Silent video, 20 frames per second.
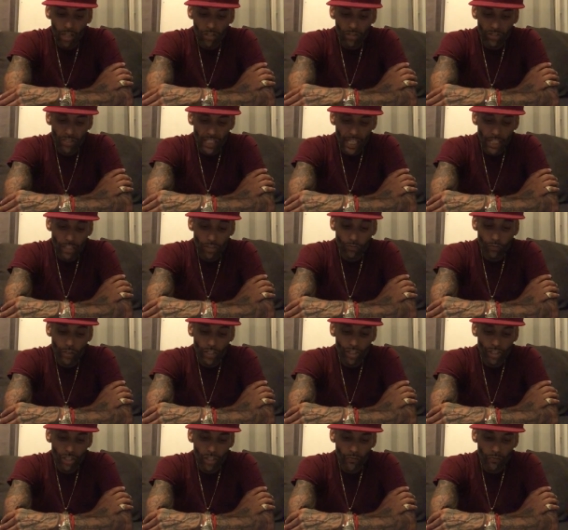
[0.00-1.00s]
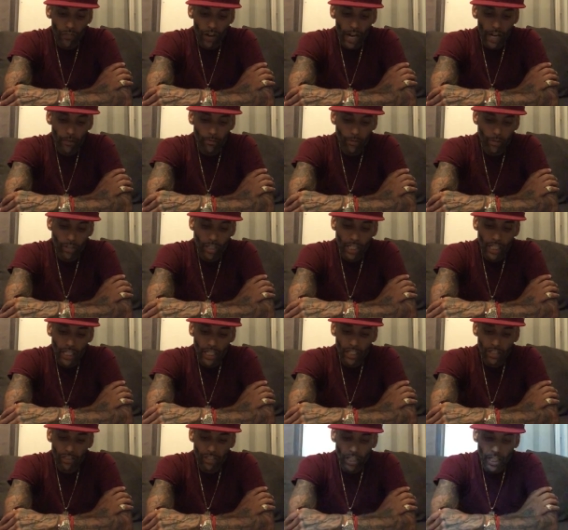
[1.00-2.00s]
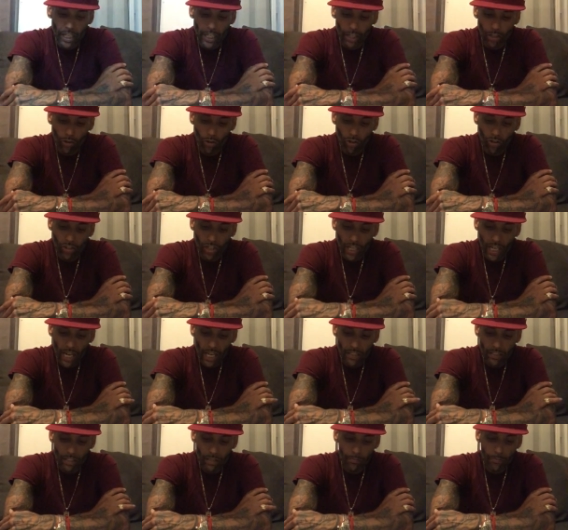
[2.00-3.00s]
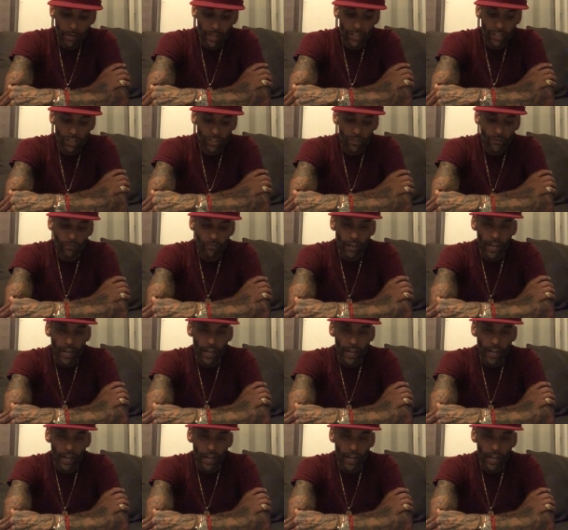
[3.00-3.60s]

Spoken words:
else that's rich in fiber to get all the constipation